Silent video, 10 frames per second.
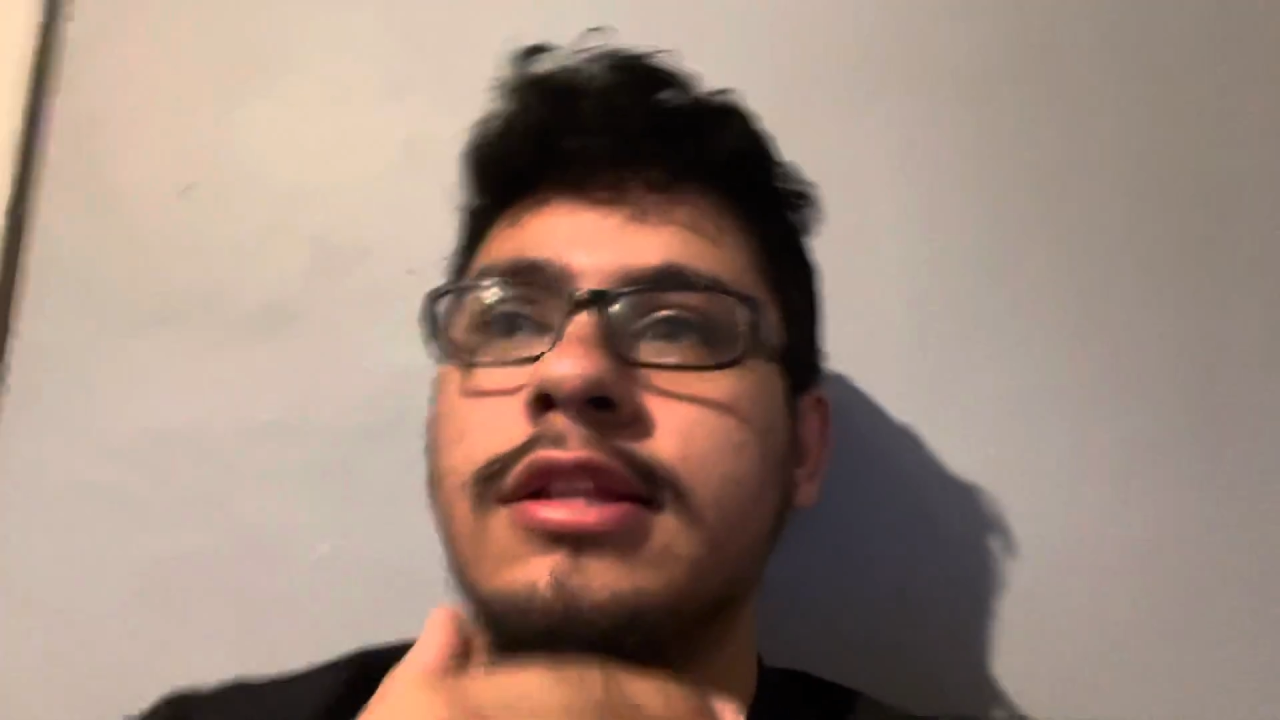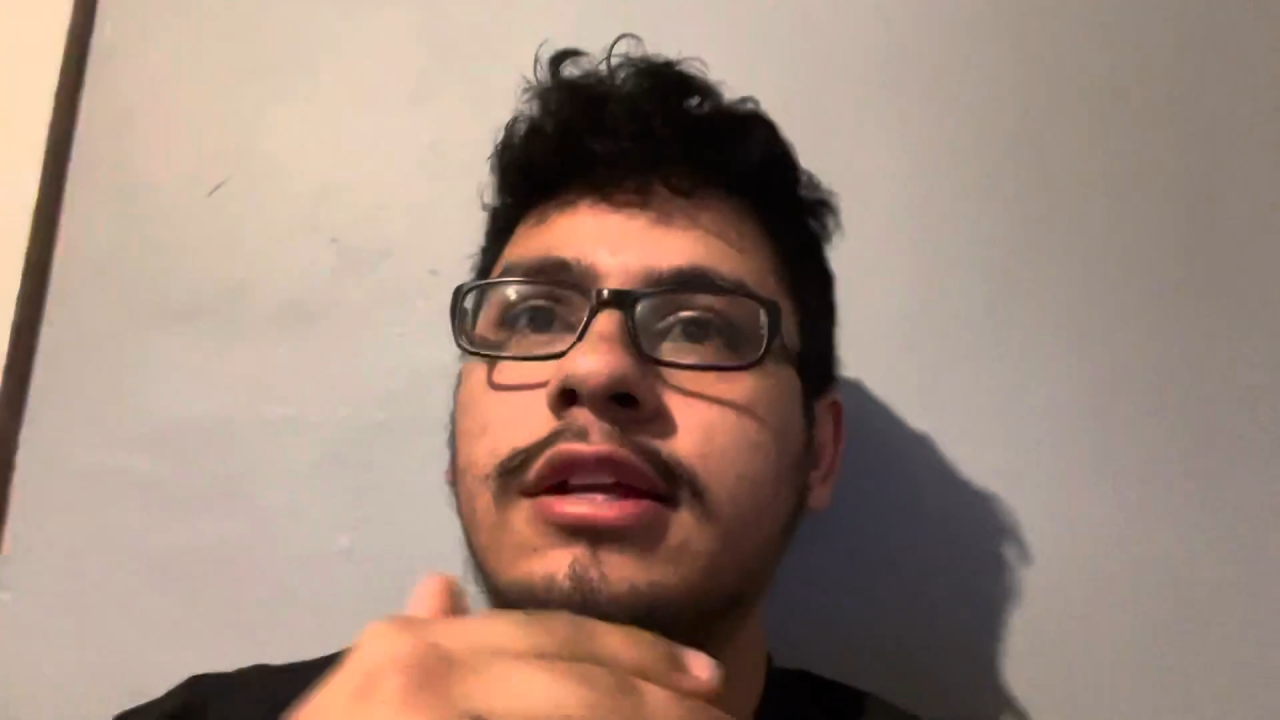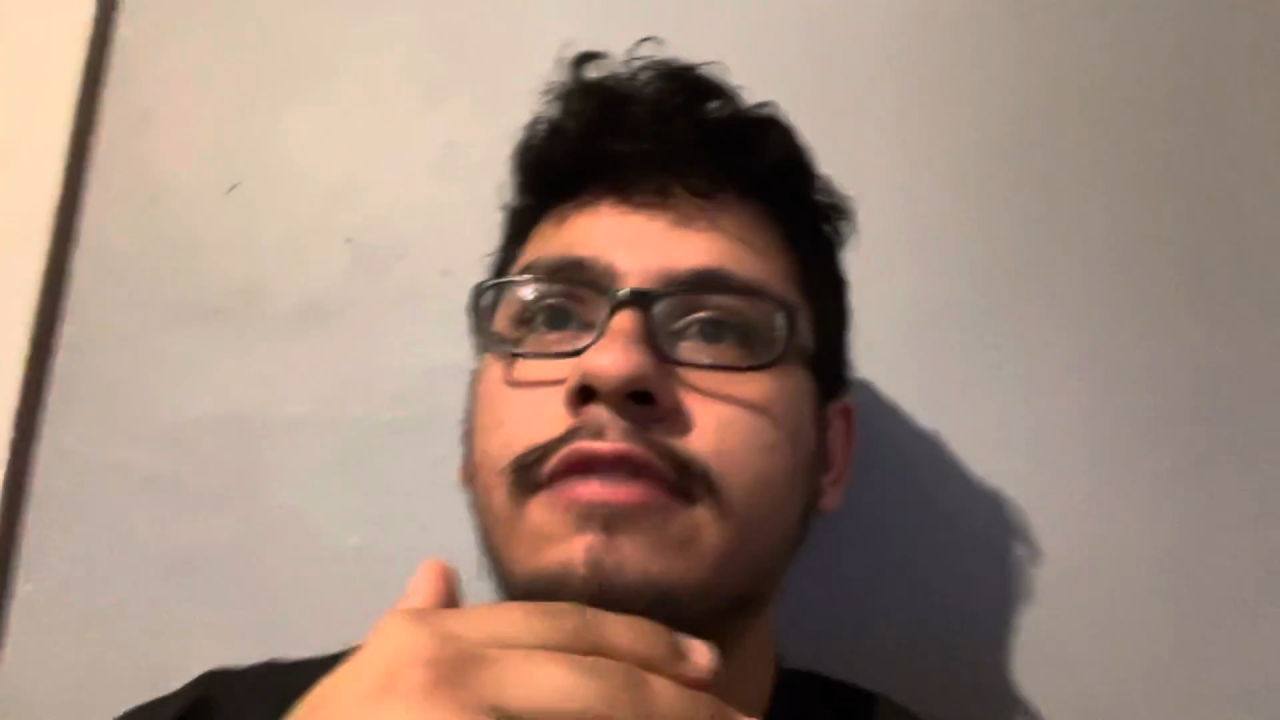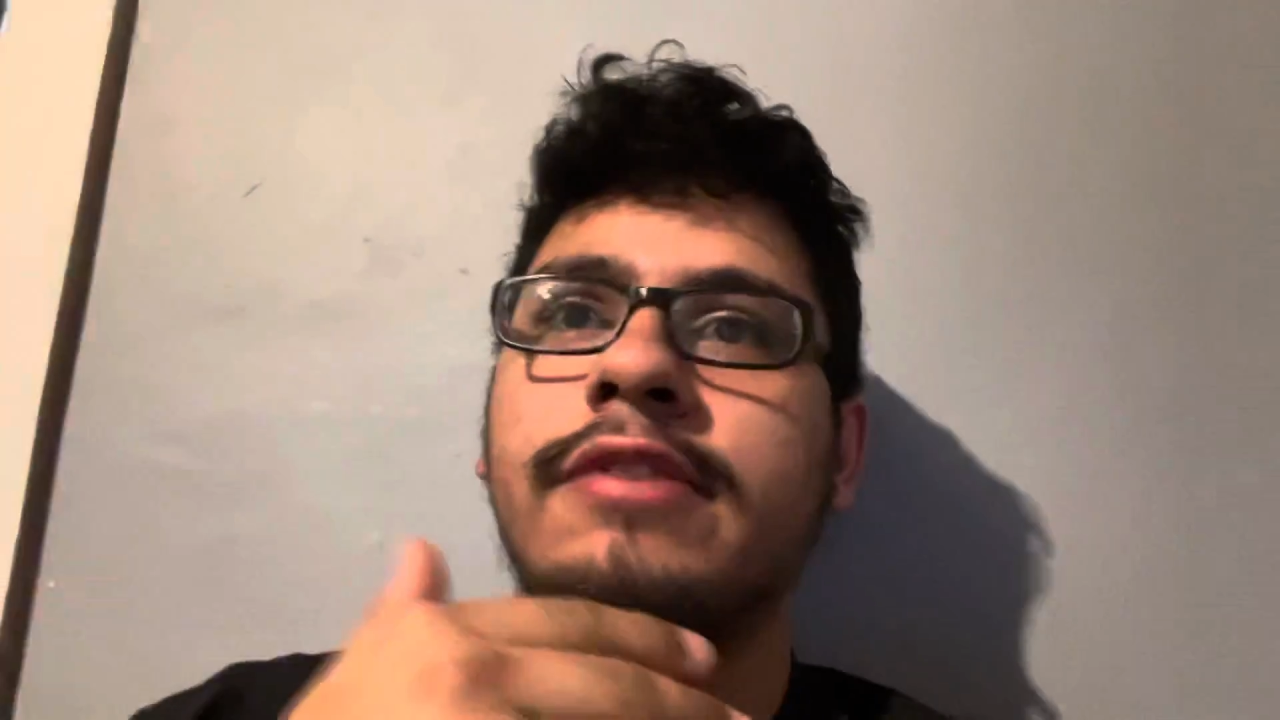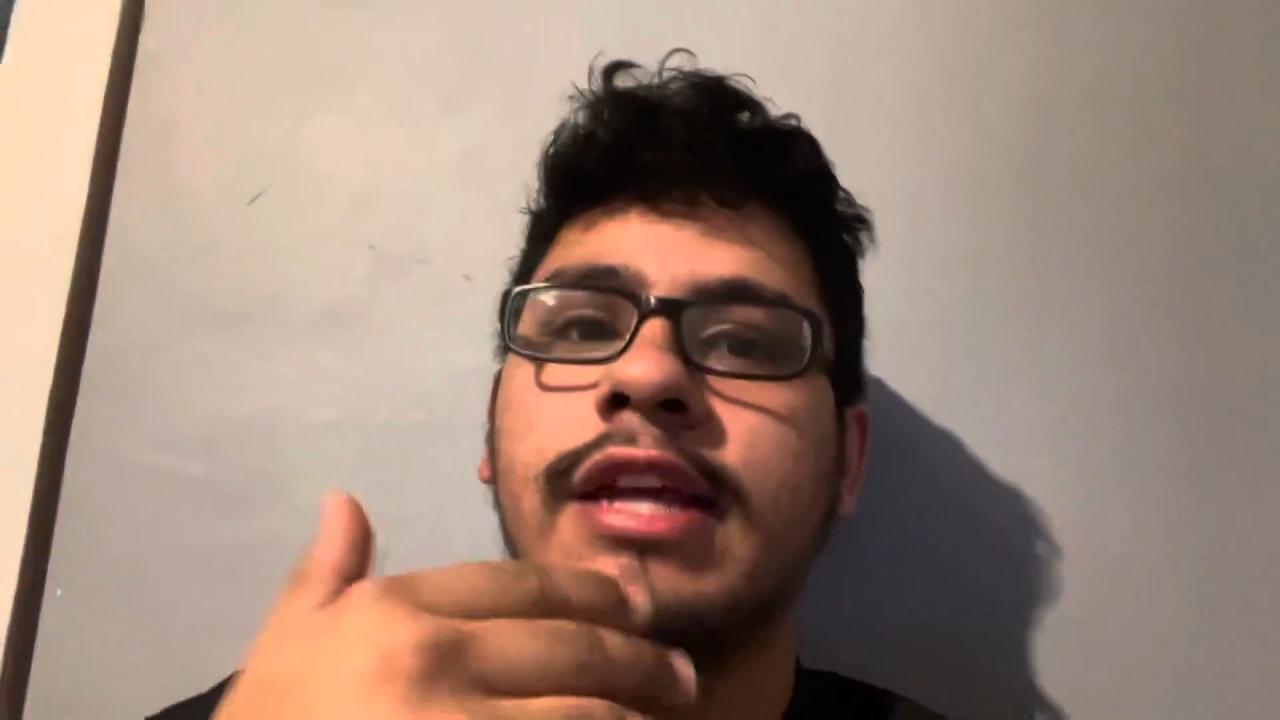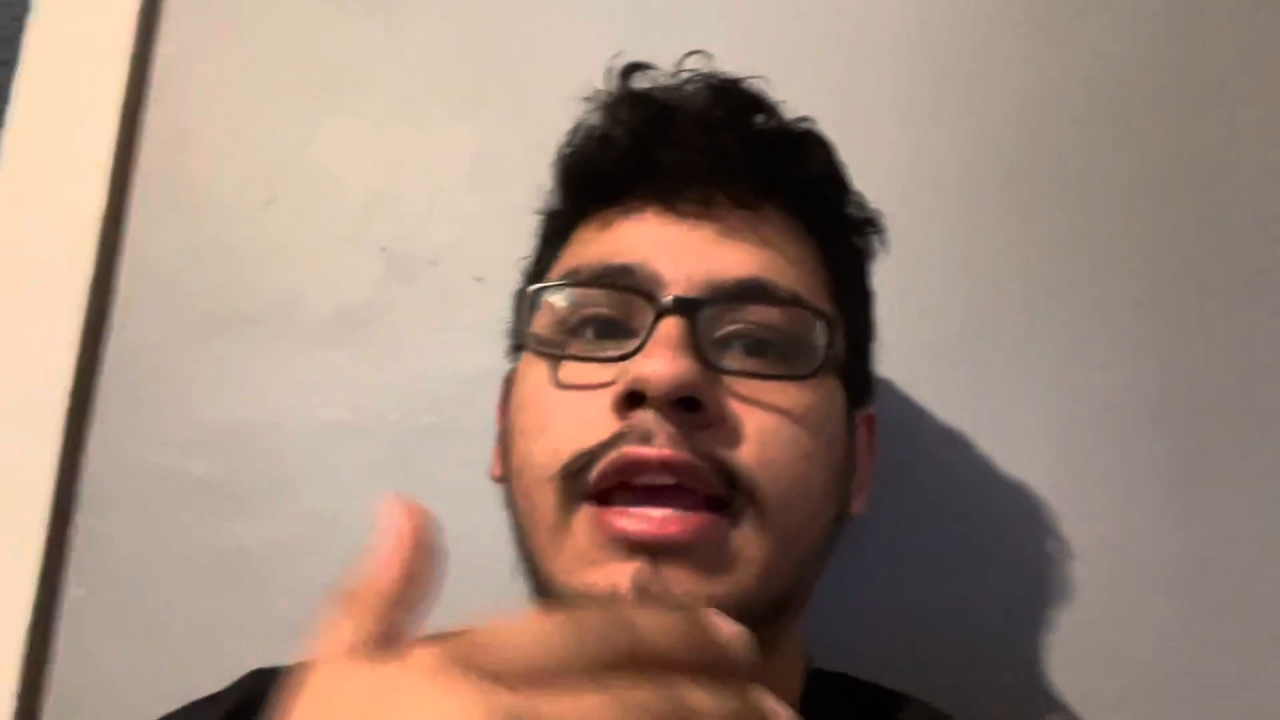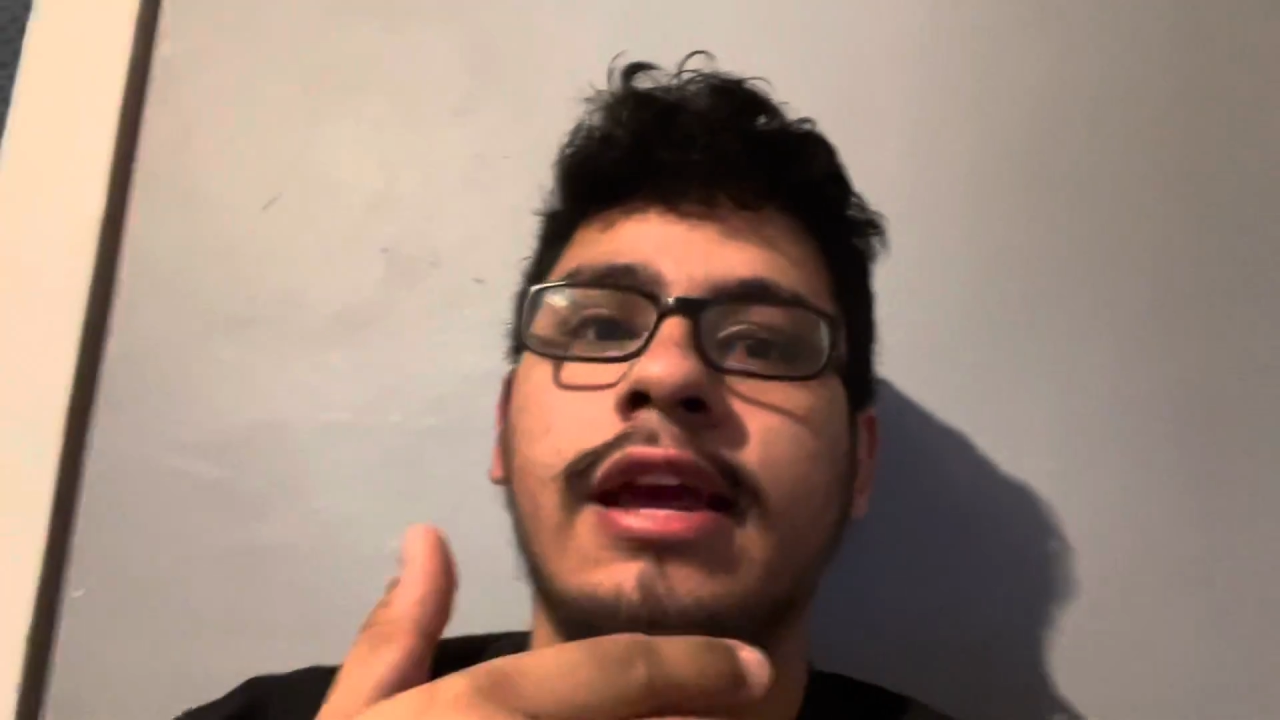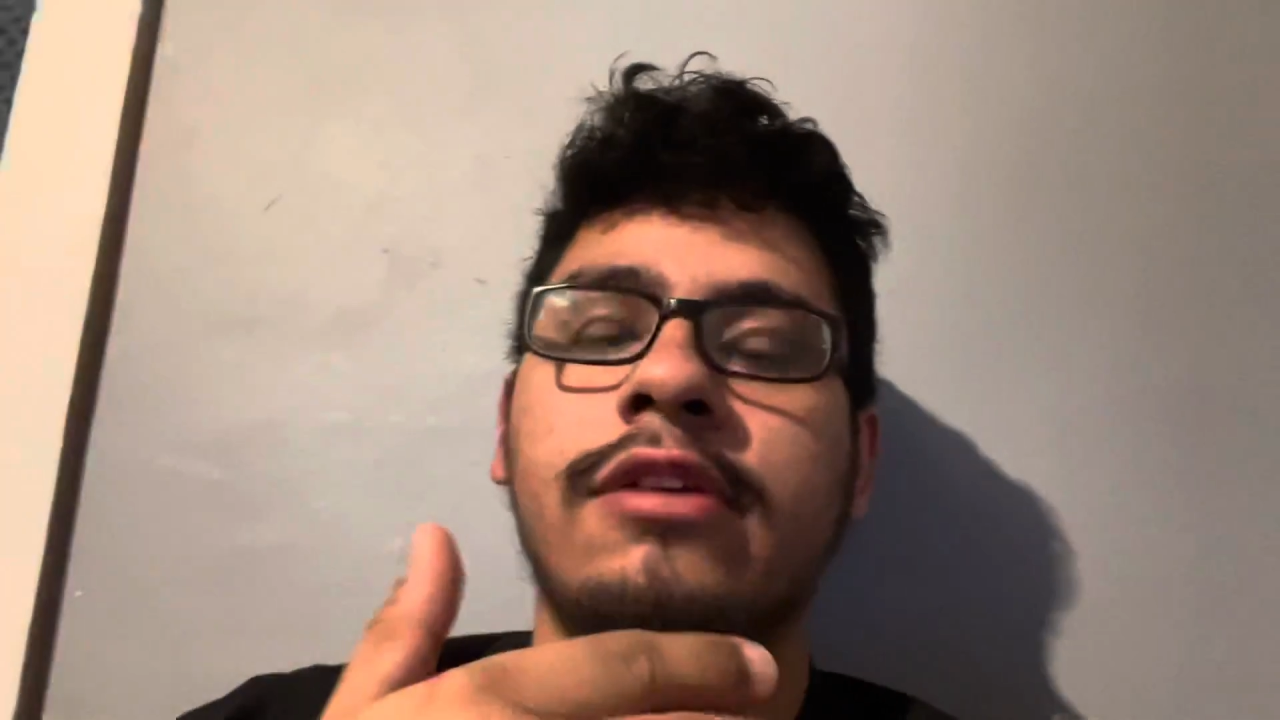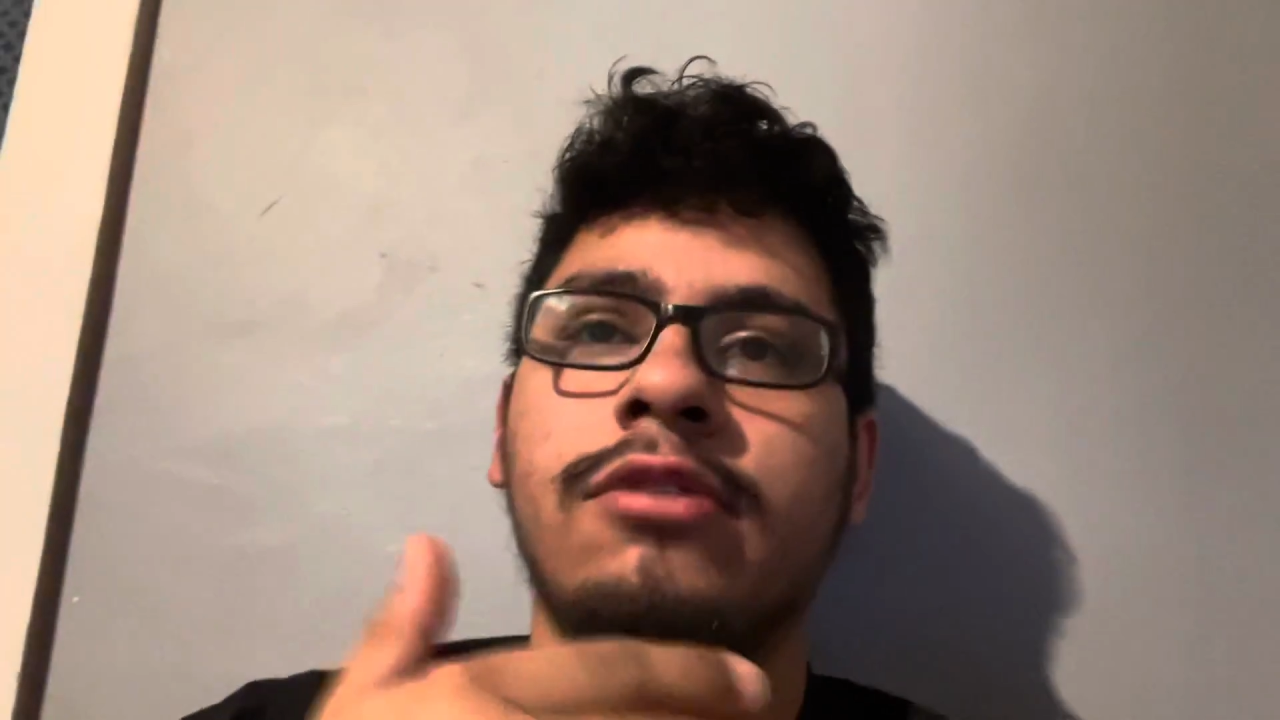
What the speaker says: if it can